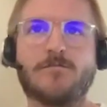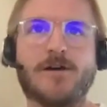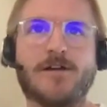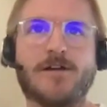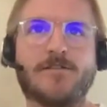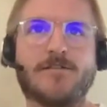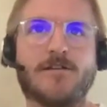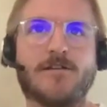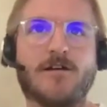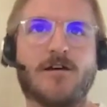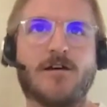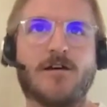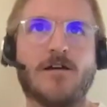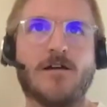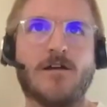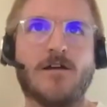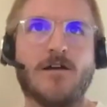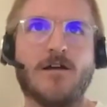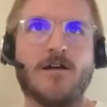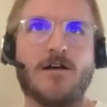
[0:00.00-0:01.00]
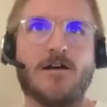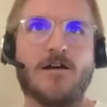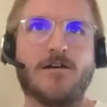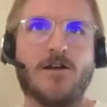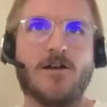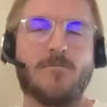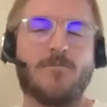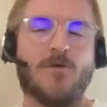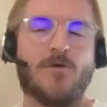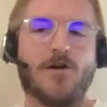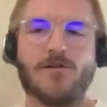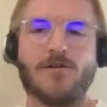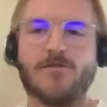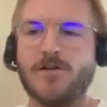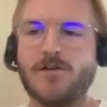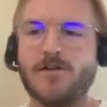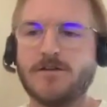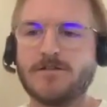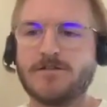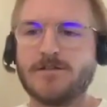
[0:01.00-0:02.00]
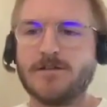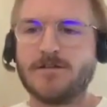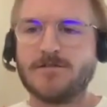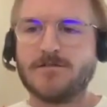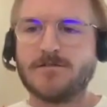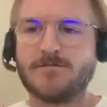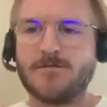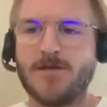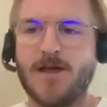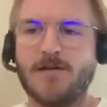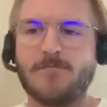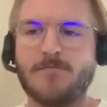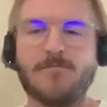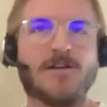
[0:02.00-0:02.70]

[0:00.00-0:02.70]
but part of it is yeah,